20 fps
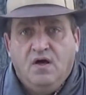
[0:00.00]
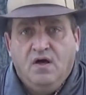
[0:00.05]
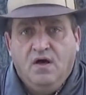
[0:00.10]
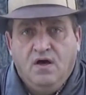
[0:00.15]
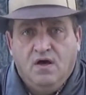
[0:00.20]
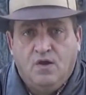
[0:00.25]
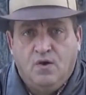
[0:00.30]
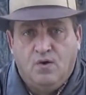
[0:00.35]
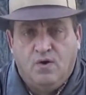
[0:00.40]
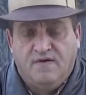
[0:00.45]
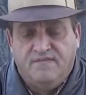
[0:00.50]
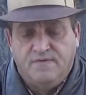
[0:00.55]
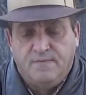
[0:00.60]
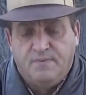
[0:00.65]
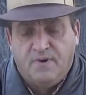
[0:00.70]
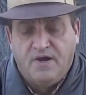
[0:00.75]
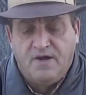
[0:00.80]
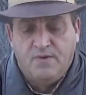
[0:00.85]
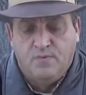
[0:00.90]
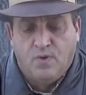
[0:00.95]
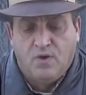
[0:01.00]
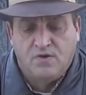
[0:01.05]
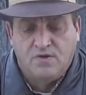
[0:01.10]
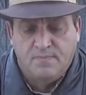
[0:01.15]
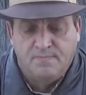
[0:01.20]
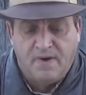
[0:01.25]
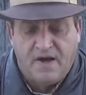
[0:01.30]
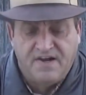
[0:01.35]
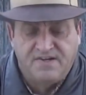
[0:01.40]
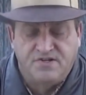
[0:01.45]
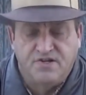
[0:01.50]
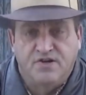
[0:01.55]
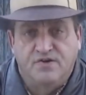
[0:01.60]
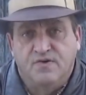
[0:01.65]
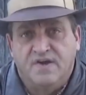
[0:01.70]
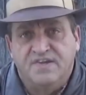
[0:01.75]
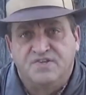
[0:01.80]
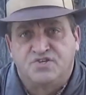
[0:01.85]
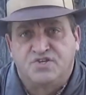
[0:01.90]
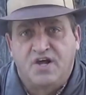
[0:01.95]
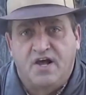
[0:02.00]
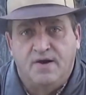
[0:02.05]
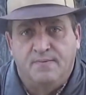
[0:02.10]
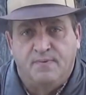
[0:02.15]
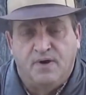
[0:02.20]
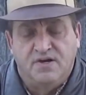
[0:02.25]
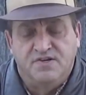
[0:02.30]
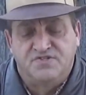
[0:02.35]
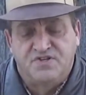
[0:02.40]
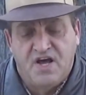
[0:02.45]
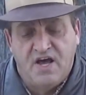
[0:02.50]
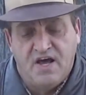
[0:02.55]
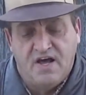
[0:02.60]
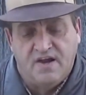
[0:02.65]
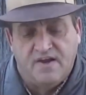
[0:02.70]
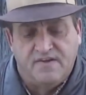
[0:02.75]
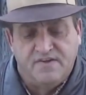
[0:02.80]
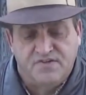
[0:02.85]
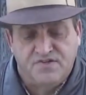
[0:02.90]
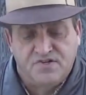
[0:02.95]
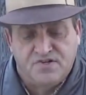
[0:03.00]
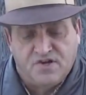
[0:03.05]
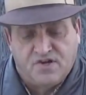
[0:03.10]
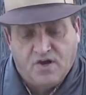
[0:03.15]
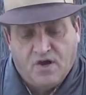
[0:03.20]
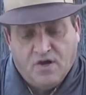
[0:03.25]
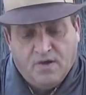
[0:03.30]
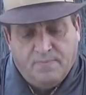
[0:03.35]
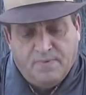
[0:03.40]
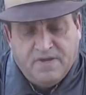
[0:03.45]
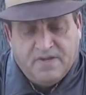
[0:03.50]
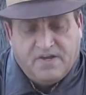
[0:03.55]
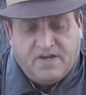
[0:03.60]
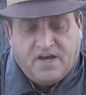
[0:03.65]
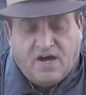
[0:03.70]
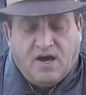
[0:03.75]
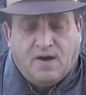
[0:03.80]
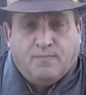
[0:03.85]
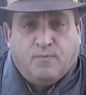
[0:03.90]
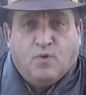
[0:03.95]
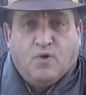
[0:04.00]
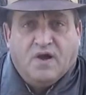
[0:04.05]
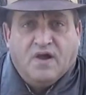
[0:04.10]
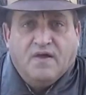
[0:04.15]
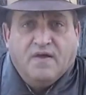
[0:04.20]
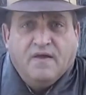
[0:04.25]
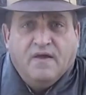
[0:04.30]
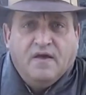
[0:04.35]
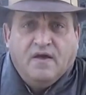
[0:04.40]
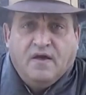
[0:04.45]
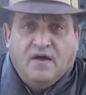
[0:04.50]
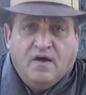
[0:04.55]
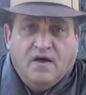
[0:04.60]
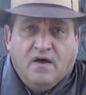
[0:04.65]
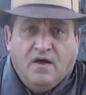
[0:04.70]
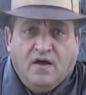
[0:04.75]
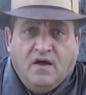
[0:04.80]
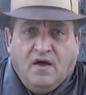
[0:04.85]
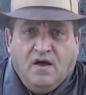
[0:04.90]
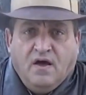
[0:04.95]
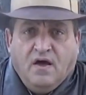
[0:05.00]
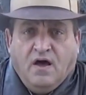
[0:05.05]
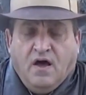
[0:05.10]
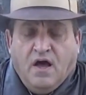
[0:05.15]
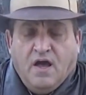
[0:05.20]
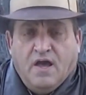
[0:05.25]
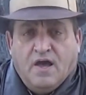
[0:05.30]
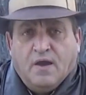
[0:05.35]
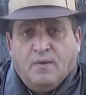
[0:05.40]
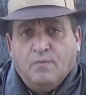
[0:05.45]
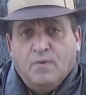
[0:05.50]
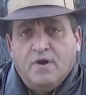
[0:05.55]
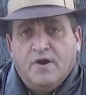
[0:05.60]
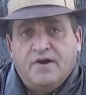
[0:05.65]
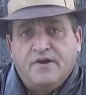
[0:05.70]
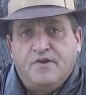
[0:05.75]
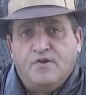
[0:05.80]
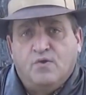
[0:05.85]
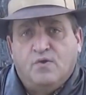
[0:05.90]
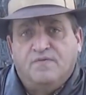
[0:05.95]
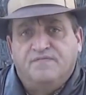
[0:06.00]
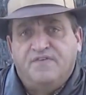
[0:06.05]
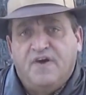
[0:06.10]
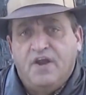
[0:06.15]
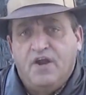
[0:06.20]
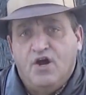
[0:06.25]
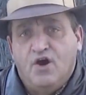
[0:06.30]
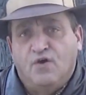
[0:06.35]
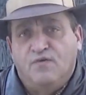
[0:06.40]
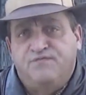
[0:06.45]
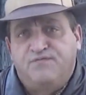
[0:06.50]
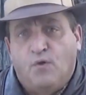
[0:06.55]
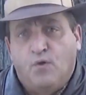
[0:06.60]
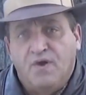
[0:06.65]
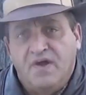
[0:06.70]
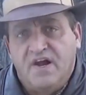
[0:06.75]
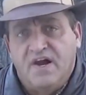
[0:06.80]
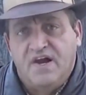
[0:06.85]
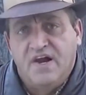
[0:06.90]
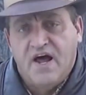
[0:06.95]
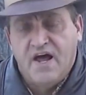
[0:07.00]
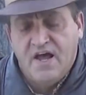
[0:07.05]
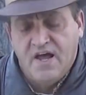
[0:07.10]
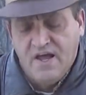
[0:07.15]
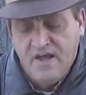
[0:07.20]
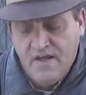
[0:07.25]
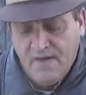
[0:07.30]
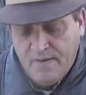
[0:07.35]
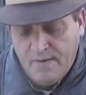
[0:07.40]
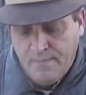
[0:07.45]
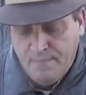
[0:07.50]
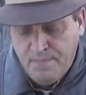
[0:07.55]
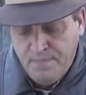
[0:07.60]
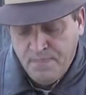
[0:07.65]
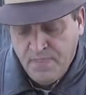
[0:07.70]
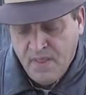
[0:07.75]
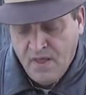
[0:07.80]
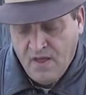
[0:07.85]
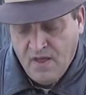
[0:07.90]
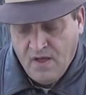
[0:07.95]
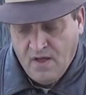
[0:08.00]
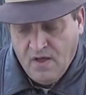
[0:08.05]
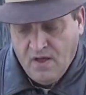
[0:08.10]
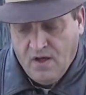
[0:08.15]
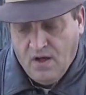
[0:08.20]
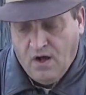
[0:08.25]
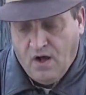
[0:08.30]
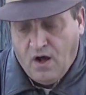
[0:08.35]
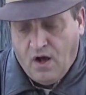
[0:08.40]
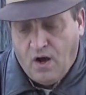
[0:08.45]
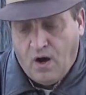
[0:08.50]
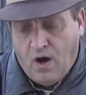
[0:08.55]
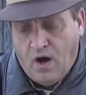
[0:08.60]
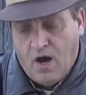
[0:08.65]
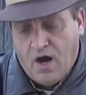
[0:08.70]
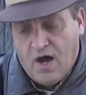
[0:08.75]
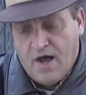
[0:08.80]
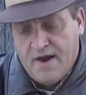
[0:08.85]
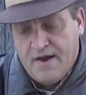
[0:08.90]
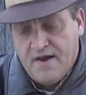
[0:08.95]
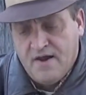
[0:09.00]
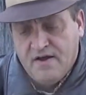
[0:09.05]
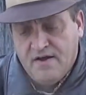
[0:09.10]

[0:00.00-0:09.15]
Hello everybody, welcome back to the great state of Montana. This is the Caribbean Cowboy. Hey, I wanted to do a video for you today on